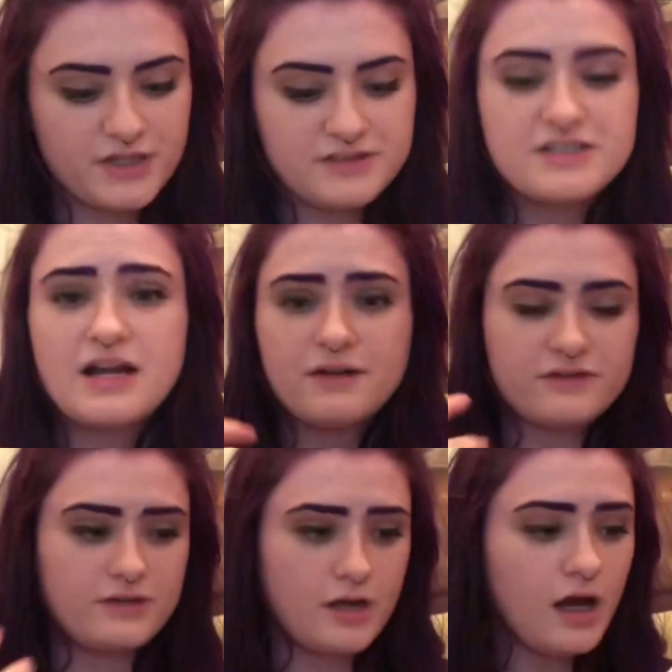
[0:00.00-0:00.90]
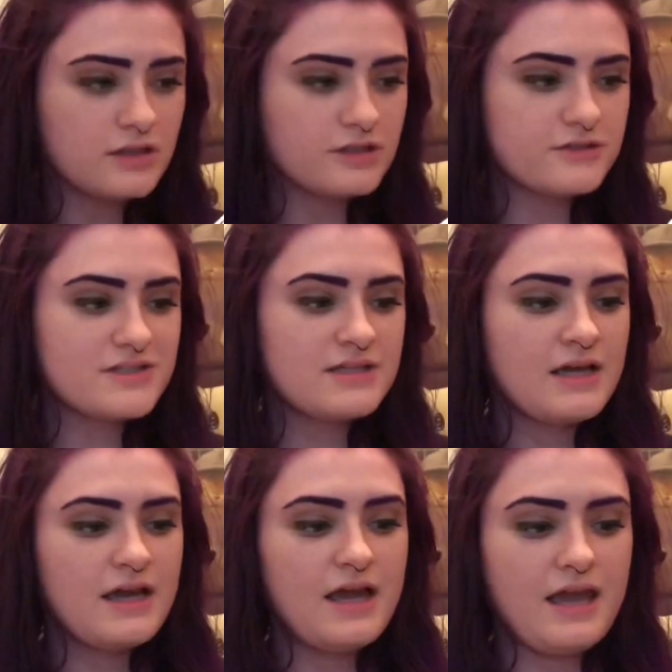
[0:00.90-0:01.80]
details in the colors,
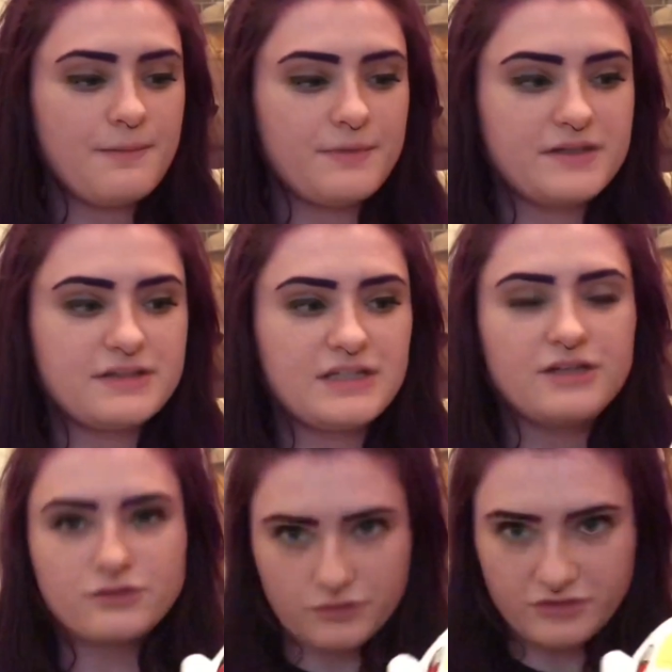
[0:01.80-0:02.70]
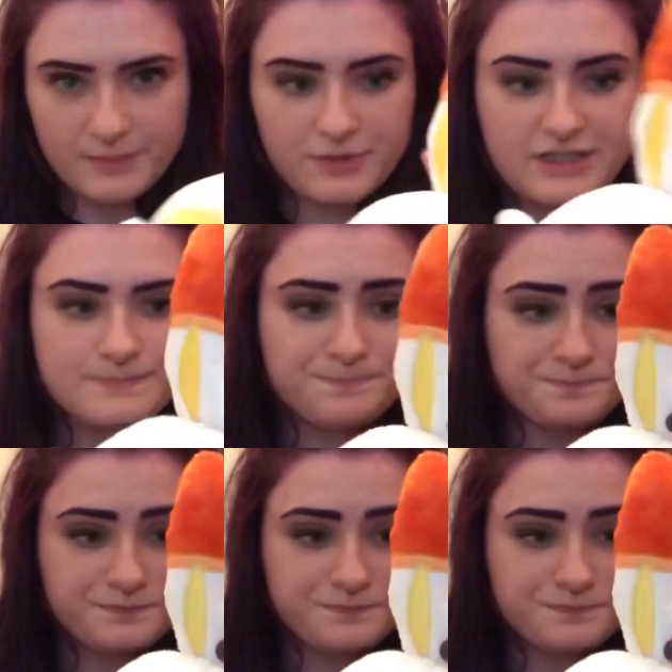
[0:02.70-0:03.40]
but the ears don't separate.